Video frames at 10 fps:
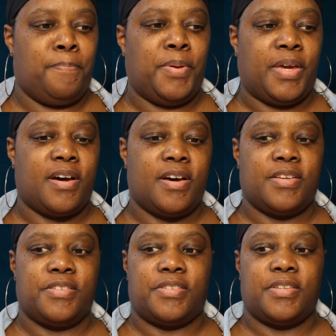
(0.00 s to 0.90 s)

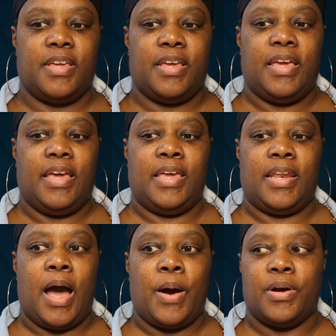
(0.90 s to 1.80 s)
Because
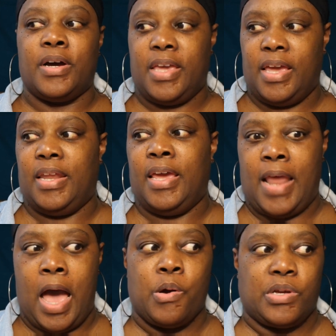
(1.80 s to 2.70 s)
in
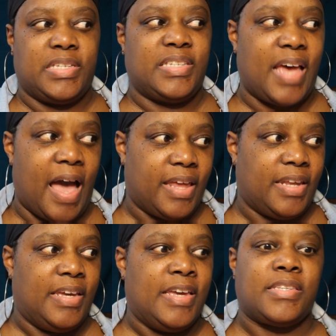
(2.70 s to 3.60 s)
our
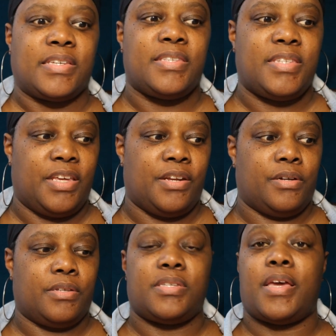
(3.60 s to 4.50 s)
society is
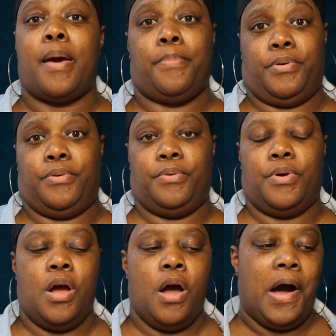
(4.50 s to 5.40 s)
considered taboo.
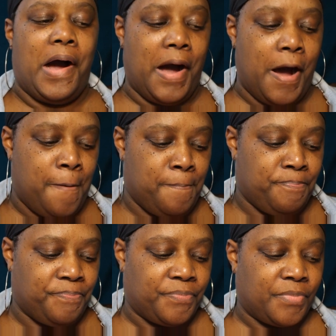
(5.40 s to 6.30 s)
I